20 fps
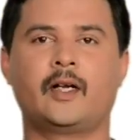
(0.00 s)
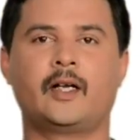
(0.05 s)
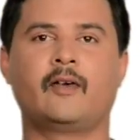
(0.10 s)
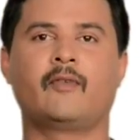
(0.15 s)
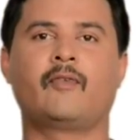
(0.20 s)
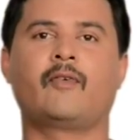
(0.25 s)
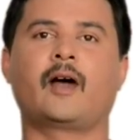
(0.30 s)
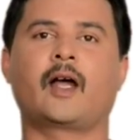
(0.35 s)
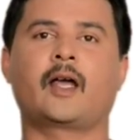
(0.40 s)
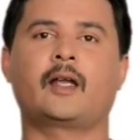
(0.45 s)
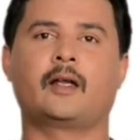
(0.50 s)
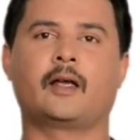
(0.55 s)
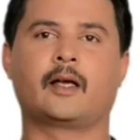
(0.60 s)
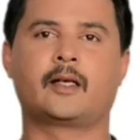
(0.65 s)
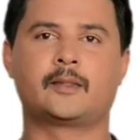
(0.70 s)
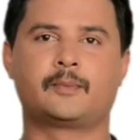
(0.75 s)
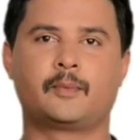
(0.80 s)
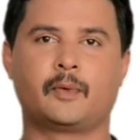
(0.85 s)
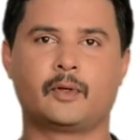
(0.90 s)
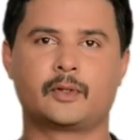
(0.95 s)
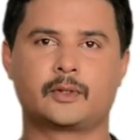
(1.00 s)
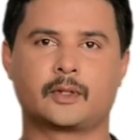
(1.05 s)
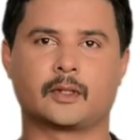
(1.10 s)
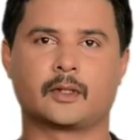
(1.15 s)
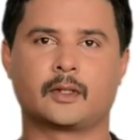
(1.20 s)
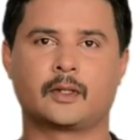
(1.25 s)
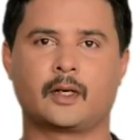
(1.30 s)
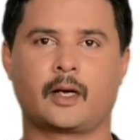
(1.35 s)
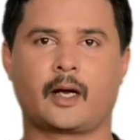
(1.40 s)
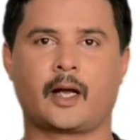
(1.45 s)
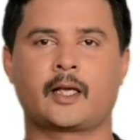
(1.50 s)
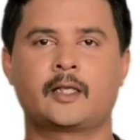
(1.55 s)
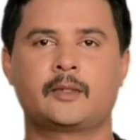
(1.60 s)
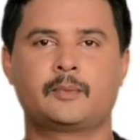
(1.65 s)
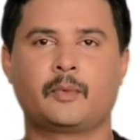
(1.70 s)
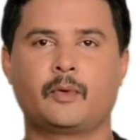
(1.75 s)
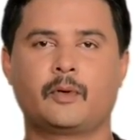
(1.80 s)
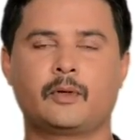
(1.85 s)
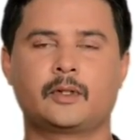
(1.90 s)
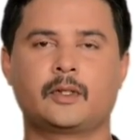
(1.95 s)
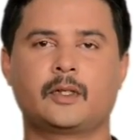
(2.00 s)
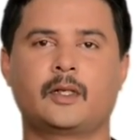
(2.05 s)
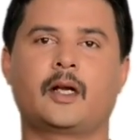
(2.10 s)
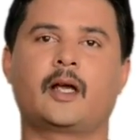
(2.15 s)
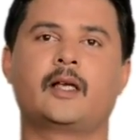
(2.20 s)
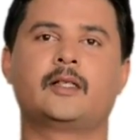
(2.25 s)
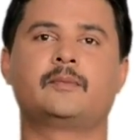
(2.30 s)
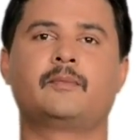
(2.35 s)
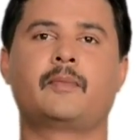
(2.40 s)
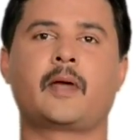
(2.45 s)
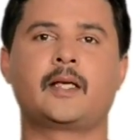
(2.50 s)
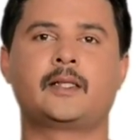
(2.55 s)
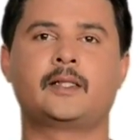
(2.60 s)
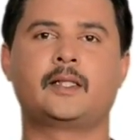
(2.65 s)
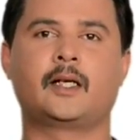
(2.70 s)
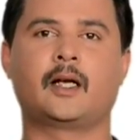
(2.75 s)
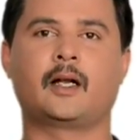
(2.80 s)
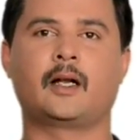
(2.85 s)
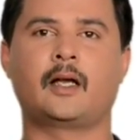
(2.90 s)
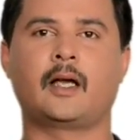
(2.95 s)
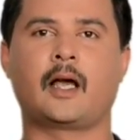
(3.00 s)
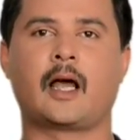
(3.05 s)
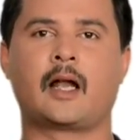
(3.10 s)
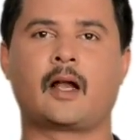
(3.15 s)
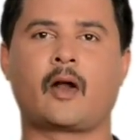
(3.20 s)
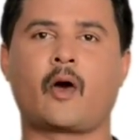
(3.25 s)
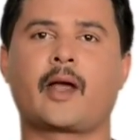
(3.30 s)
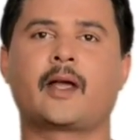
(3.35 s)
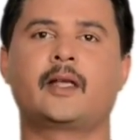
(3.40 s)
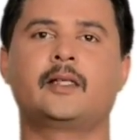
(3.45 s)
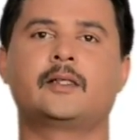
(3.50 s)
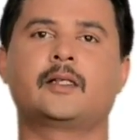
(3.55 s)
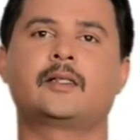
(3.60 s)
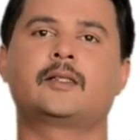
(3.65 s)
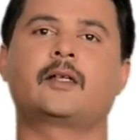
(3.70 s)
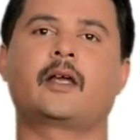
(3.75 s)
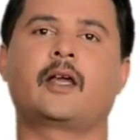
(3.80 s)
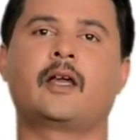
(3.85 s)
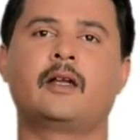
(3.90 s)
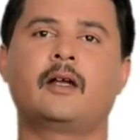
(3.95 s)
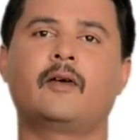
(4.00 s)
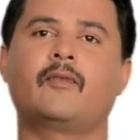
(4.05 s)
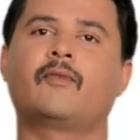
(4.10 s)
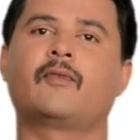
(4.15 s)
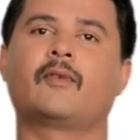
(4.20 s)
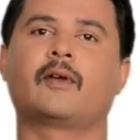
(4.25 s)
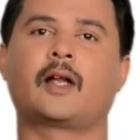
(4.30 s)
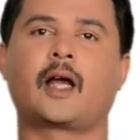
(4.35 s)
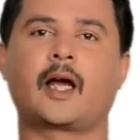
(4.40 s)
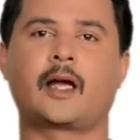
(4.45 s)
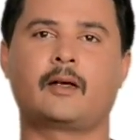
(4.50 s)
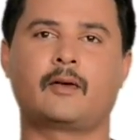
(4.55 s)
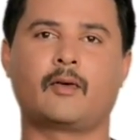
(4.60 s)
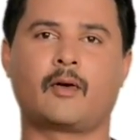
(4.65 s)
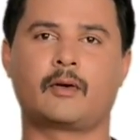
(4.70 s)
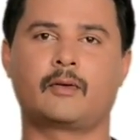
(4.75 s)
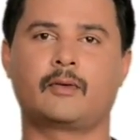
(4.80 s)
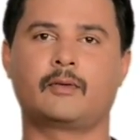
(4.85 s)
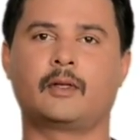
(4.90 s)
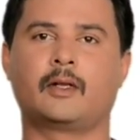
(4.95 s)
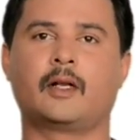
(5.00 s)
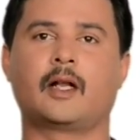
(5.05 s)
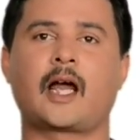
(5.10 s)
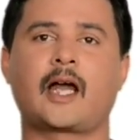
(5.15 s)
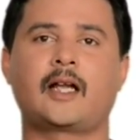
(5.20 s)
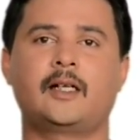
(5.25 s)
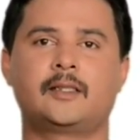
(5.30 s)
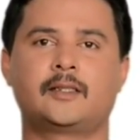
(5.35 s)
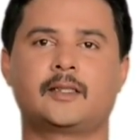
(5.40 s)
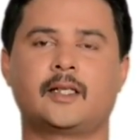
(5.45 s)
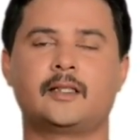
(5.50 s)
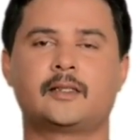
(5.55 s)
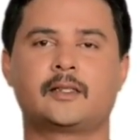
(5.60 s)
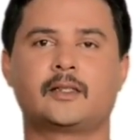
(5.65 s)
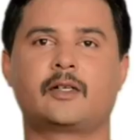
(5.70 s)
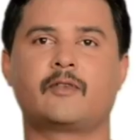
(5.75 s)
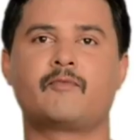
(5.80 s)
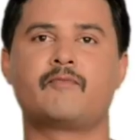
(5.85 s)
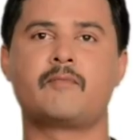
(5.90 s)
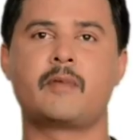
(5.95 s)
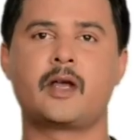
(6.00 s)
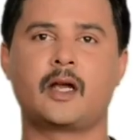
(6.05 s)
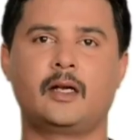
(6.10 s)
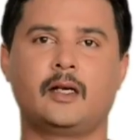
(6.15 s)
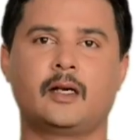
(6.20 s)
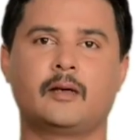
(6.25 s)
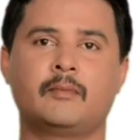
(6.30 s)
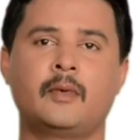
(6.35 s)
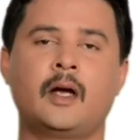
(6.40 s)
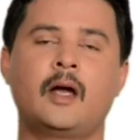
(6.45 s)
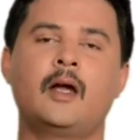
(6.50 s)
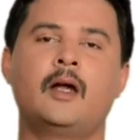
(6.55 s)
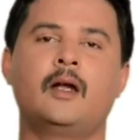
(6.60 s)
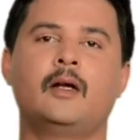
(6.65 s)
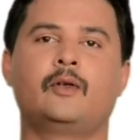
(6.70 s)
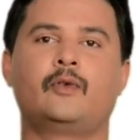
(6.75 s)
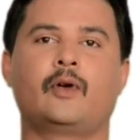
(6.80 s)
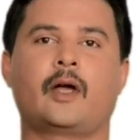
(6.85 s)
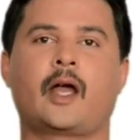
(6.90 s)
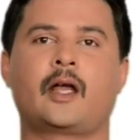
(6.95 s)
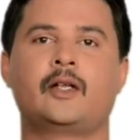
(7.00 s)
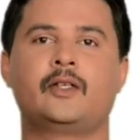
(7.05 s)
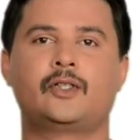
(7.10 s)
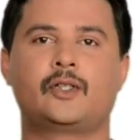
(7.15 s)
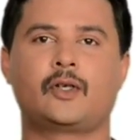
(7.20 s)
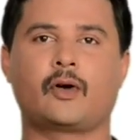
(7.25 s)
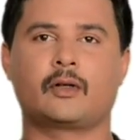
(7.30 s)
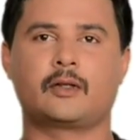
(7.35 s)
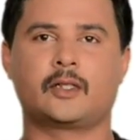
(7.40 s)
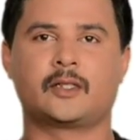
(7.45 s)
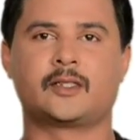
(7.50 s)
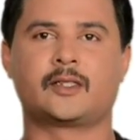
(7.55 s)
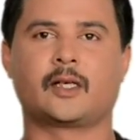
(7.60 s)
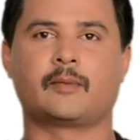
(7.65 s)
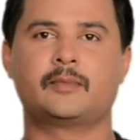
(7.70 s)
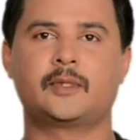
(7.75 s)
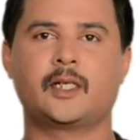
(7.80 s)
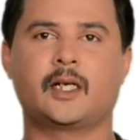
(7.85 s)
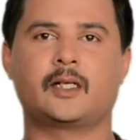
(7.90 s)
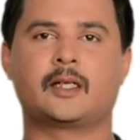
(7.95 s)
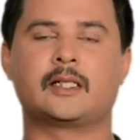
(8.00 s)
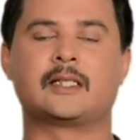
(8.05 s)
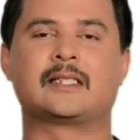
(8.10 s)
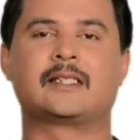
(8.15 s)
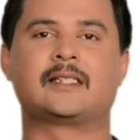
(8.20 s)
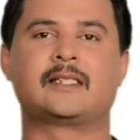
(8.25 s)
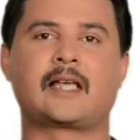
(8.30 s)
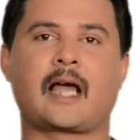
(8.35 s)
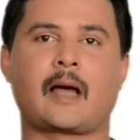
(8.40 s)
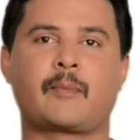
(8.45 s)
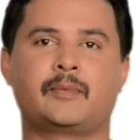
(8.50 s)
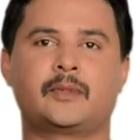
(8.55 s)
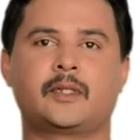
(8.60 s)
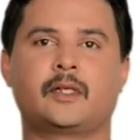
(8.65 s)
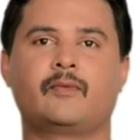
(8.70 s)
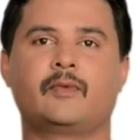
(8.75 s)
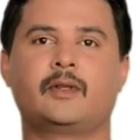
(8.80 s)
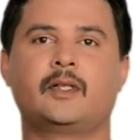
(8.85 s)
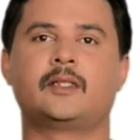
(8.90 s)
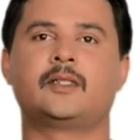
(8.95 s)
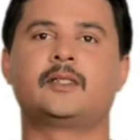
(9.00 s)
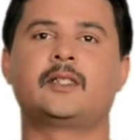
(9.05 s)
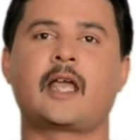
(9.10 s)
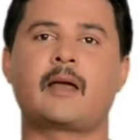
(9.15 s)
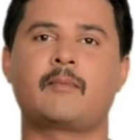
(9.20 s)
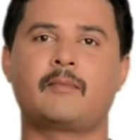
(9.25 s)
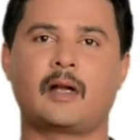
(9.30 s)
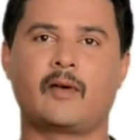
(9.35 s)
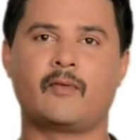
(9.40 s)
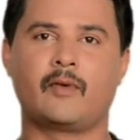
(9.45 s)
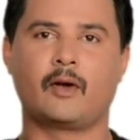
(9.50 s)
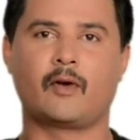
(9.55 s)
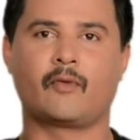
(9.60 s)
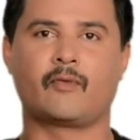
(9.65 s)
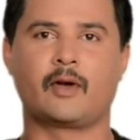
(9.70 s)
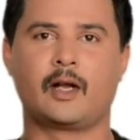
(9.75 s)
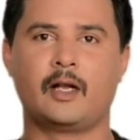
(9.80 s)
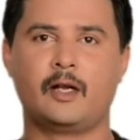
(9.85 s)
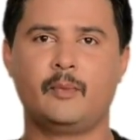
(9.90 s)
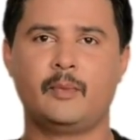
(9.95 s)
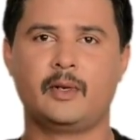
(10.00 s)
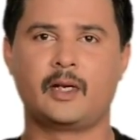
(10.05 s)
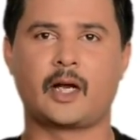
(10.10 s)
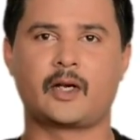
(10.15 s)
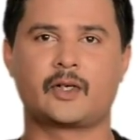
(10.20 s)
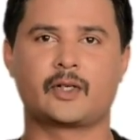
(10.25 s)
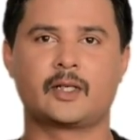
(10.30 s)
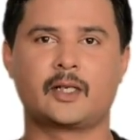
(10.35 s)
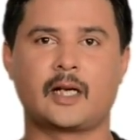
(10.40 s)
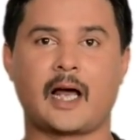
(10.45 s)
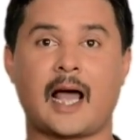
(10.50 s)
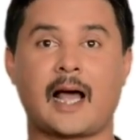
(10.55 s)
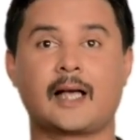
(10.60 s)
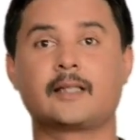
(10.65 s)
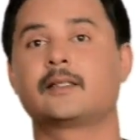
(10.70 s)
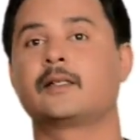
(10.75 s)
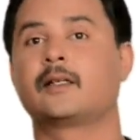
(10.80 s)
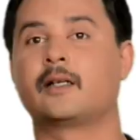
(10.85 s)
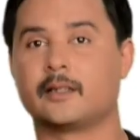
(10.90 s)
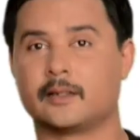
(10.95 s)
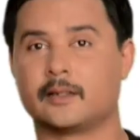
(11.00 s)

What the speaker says: we define exposure, exposure is basically allowing just enough light onto the light sensitive medium to ensure the subject is captured with the same level of illumination as it